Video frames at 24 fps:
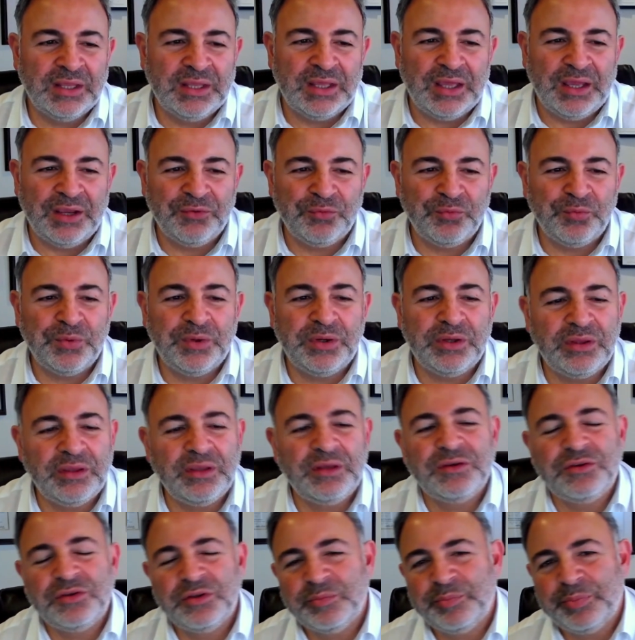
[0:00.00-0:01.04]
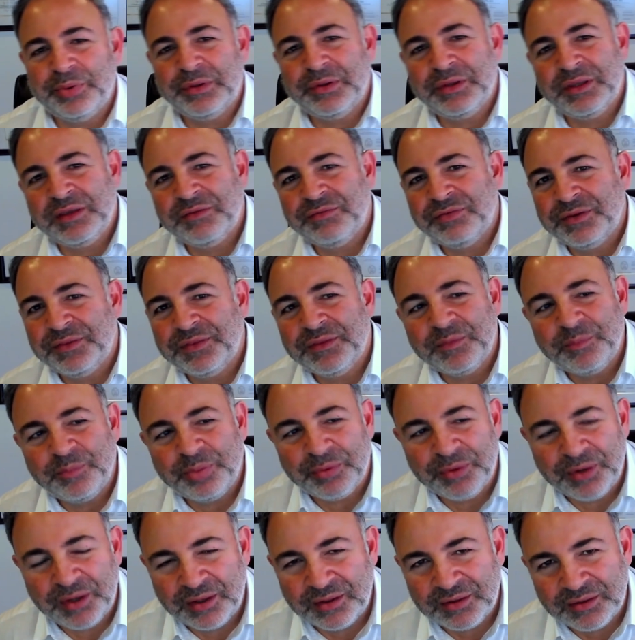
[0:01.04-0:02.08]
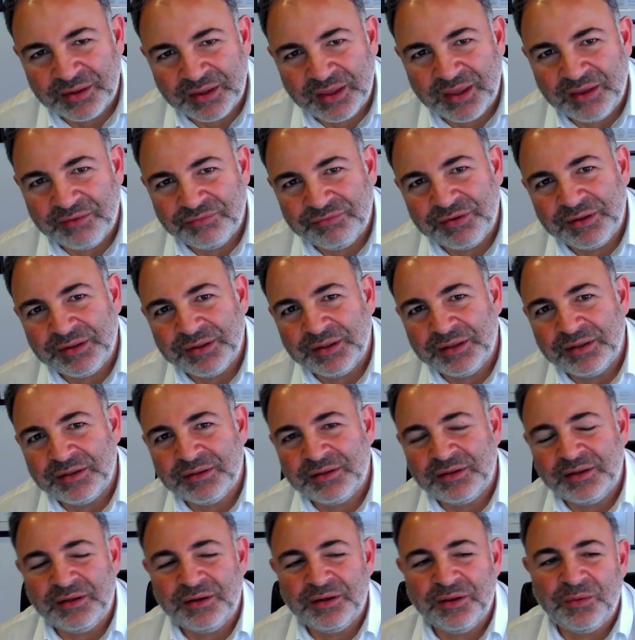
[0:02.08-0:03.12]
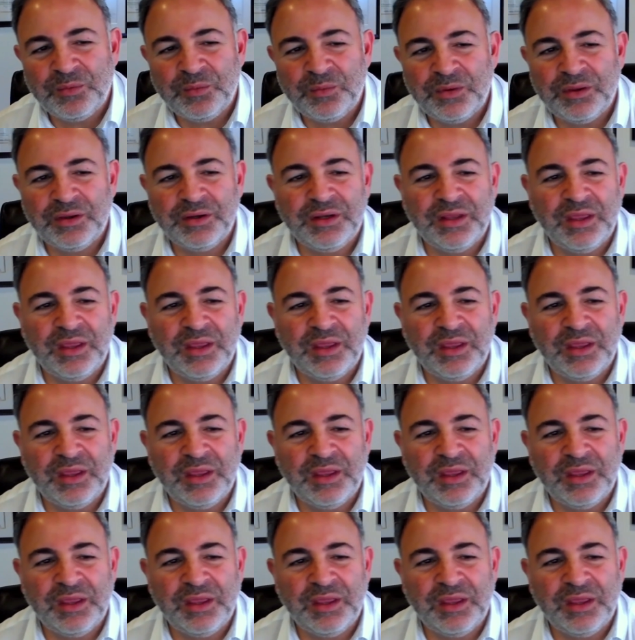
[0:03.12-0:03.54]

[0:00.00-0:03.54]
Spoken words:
I really do believe in the brand Kafie 1901.